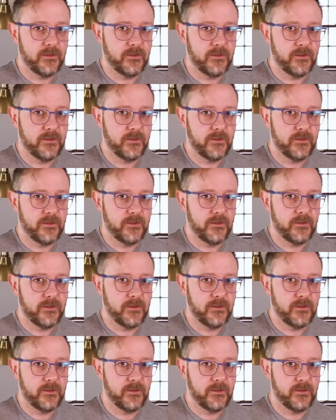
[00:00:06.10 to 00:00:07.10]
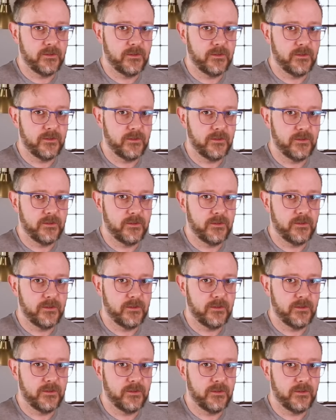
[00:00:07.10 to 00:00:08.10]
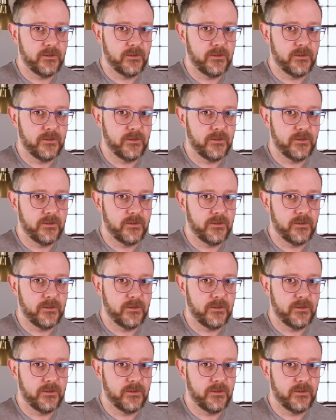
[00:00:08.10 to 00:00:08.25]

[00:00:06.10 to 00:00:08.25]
No words are spoken by the person on screen.